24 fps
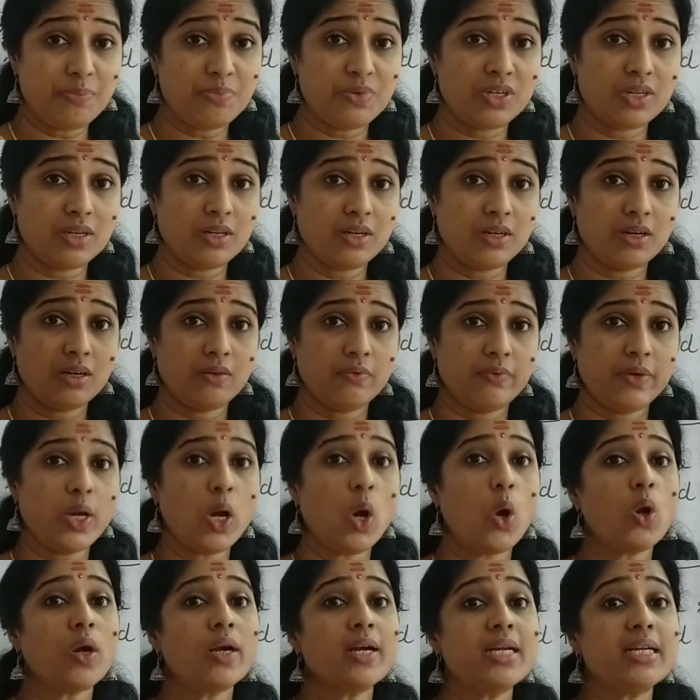chapter
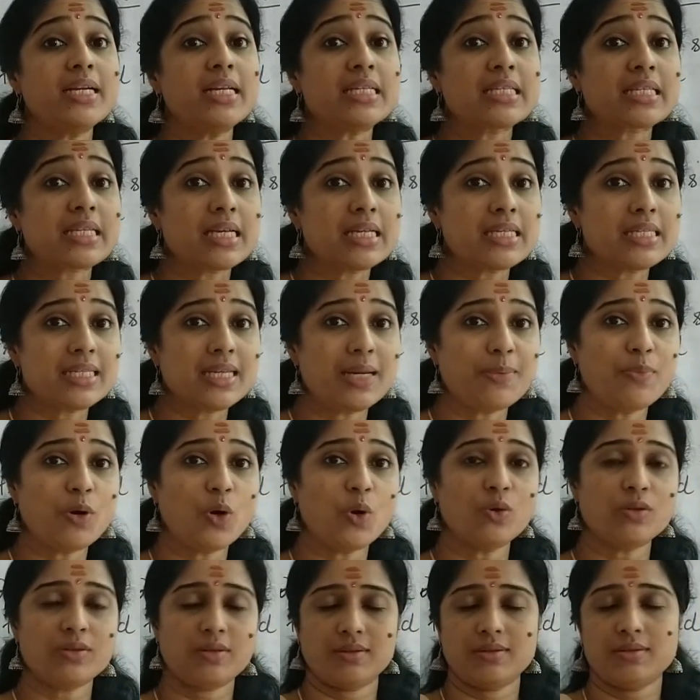we already discussed
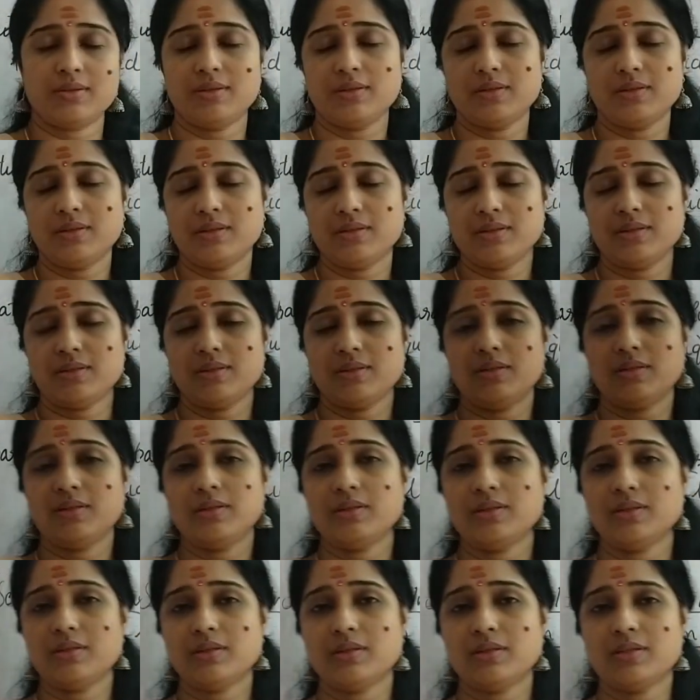about
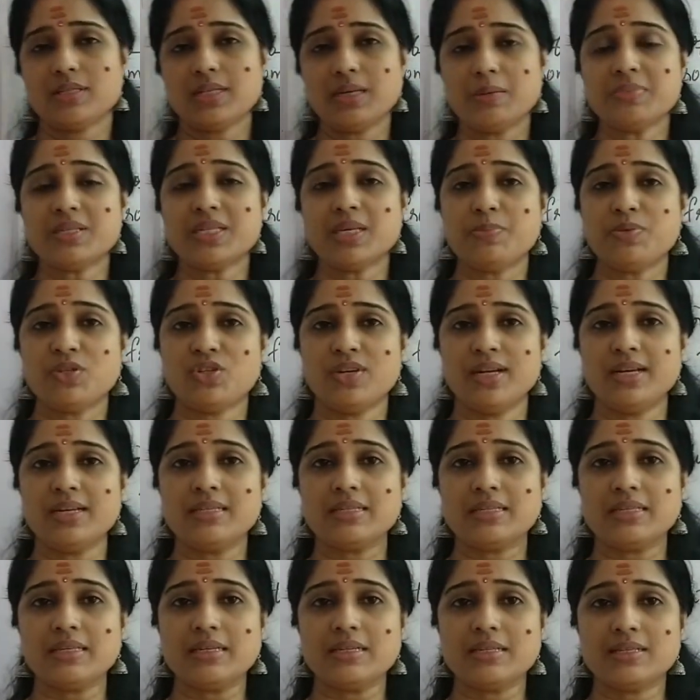some
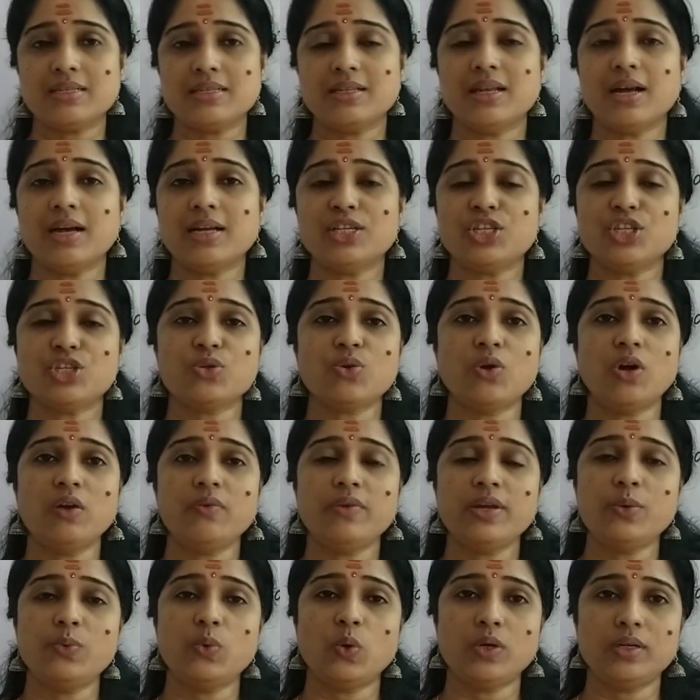substances that
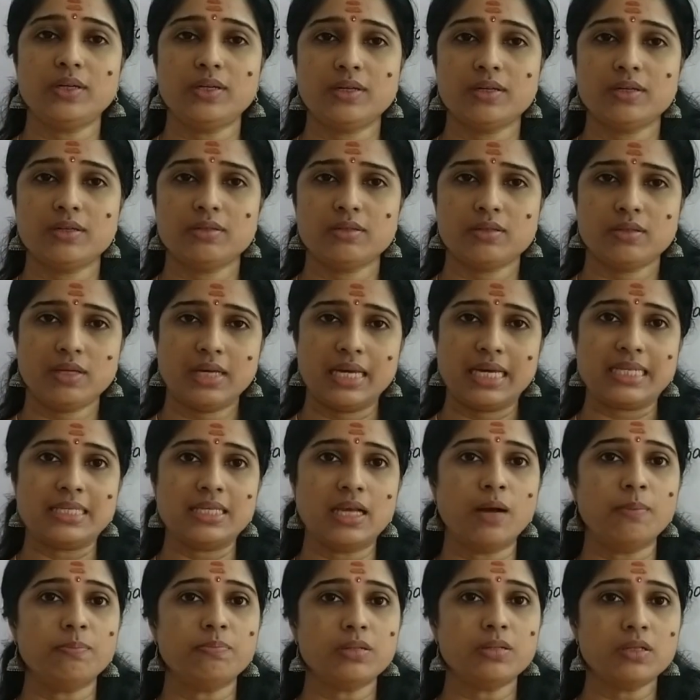dissolve in water.
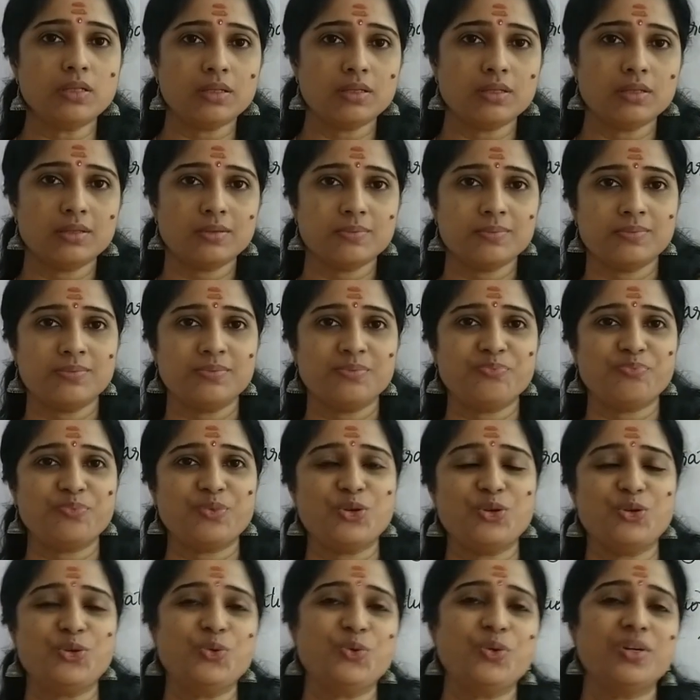Example,
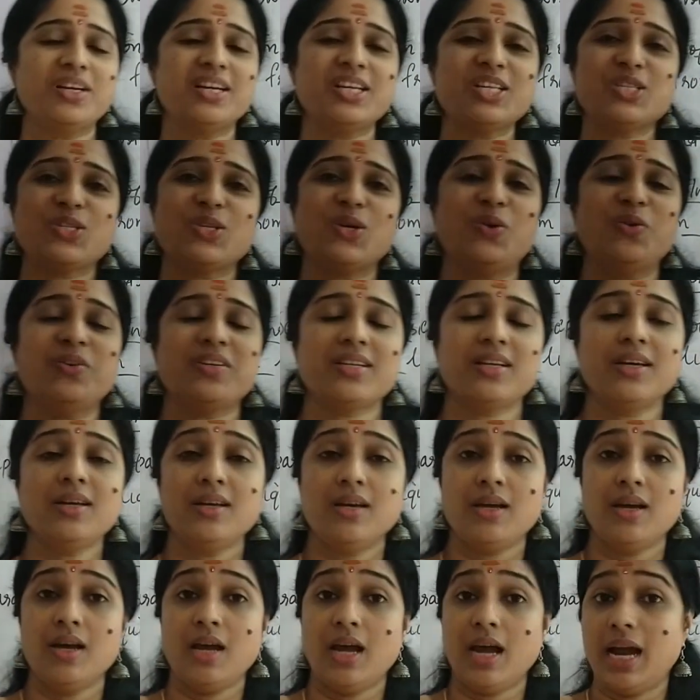sugar, salt.
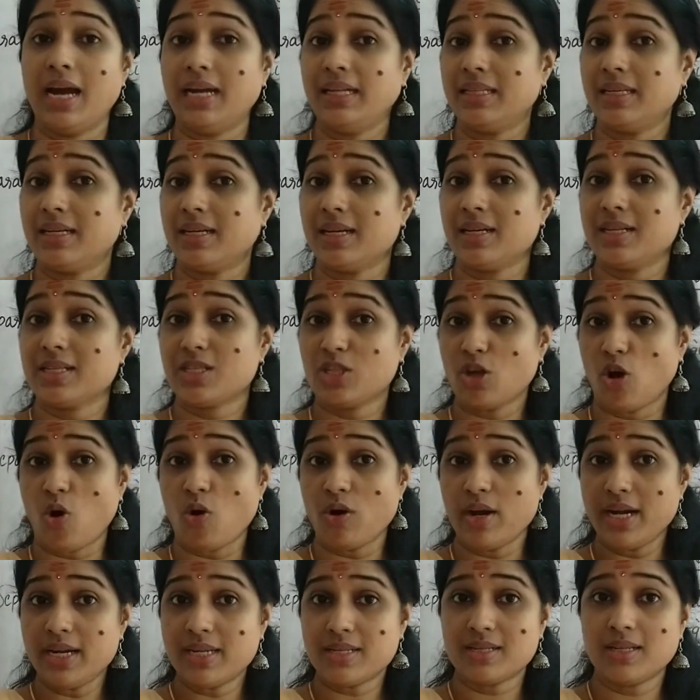And the
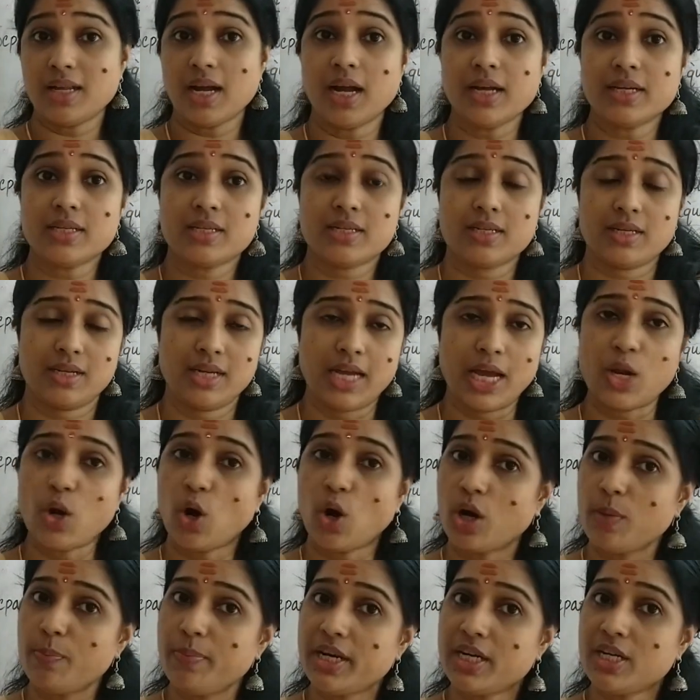solids that
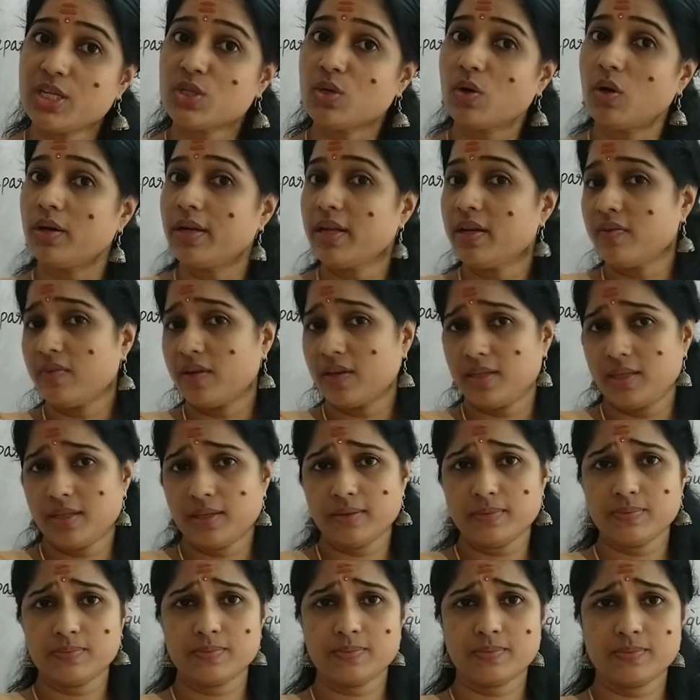cannot be dissolved in
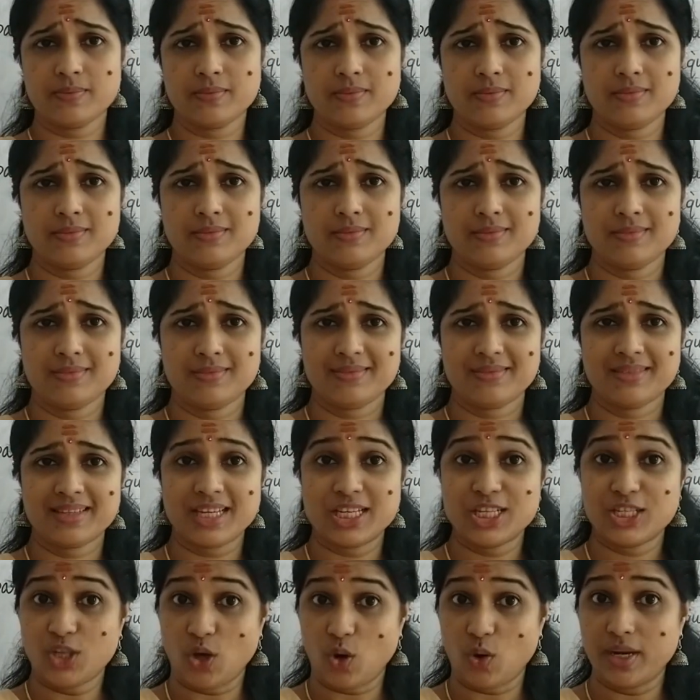water.
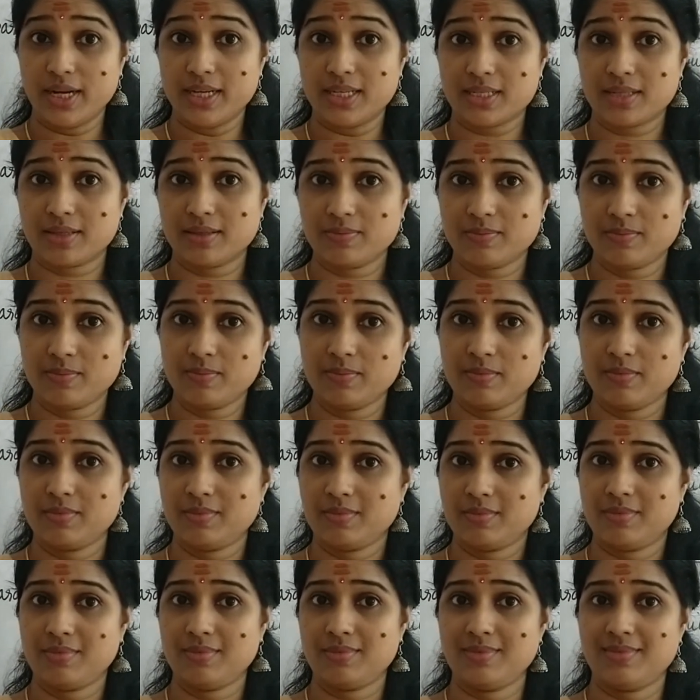Solids.
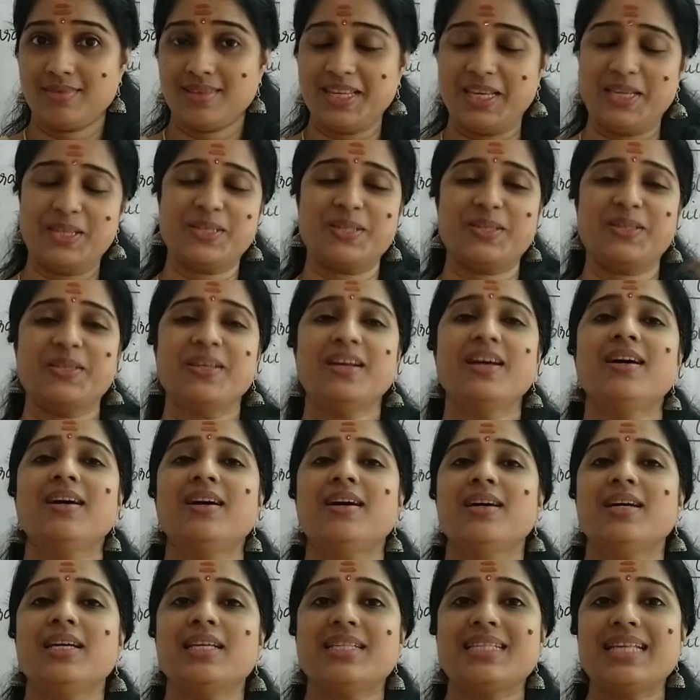Yes.
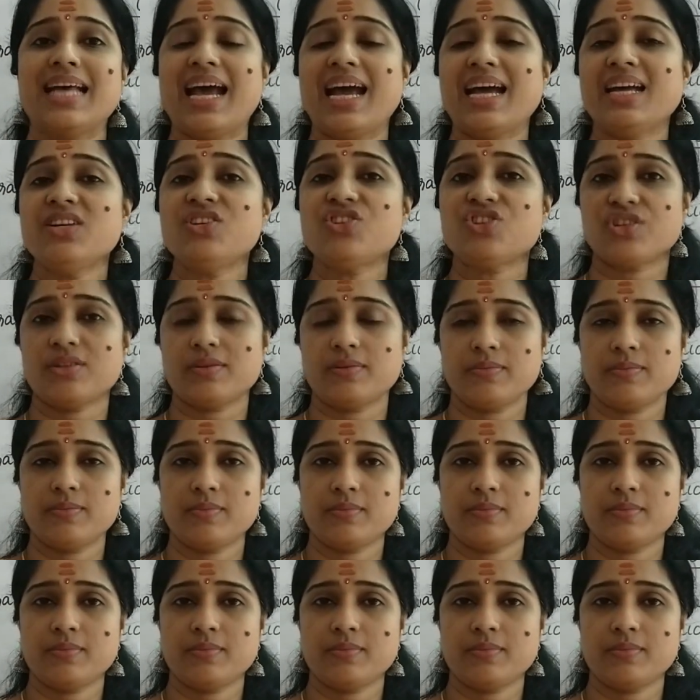Sand,